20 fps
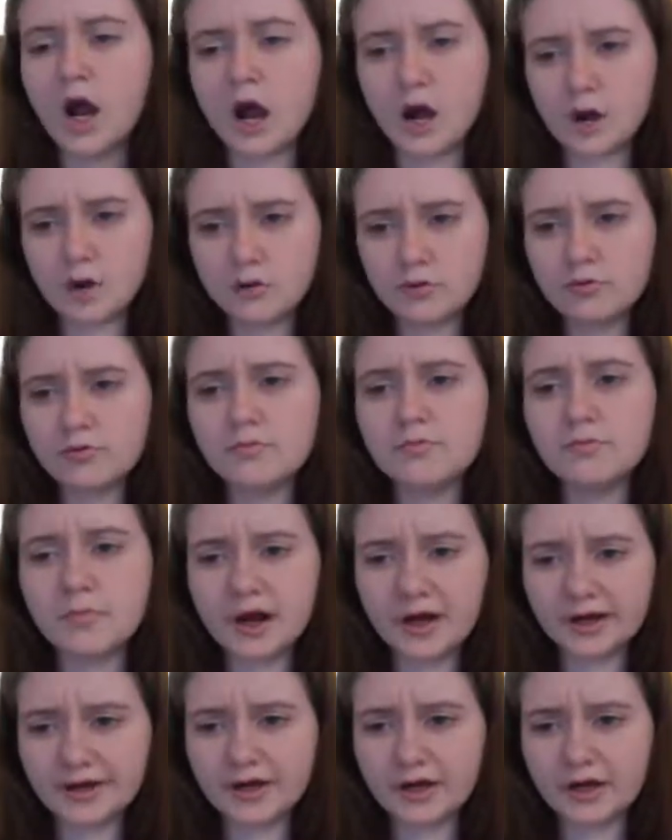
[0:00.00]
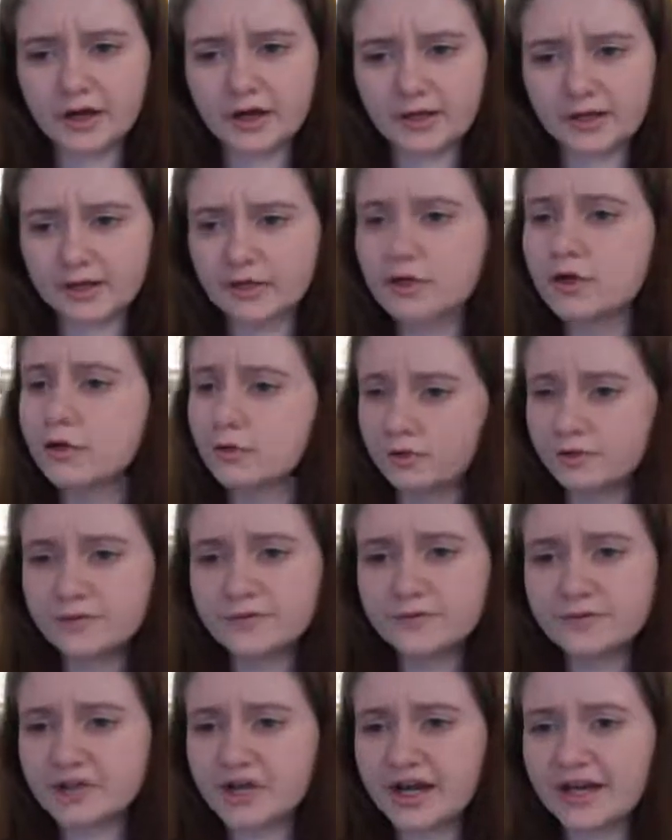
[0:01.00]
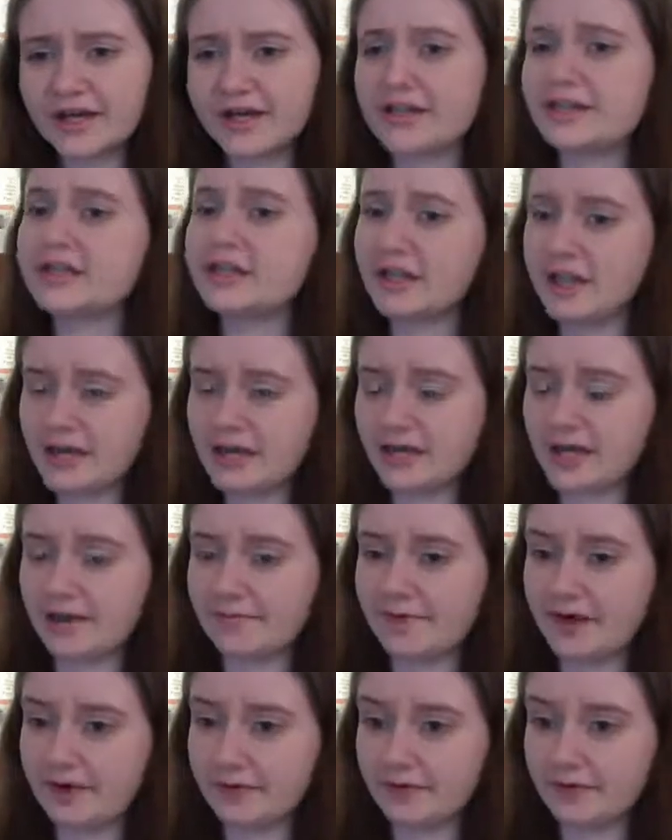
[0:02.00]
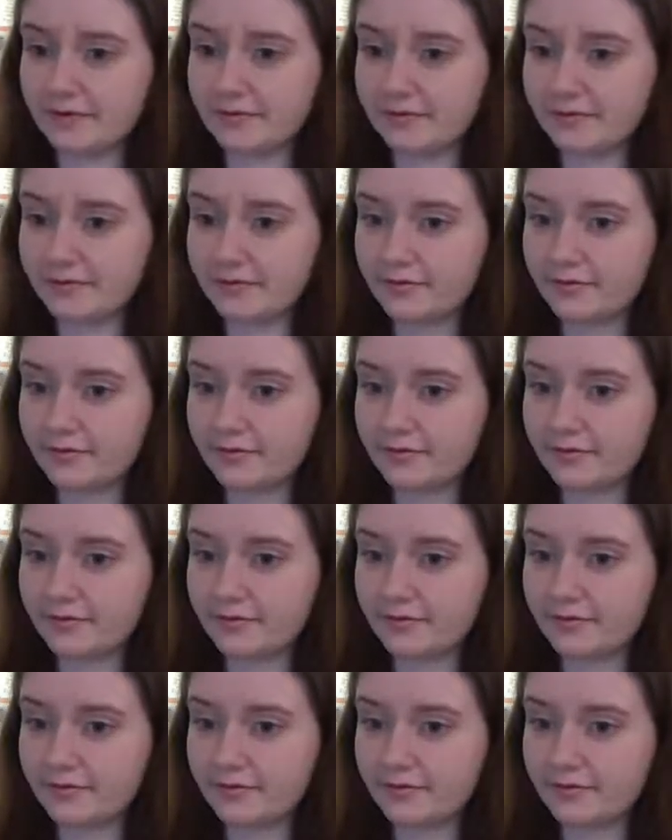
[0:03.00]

Oh my god, whose vagina did he come out of?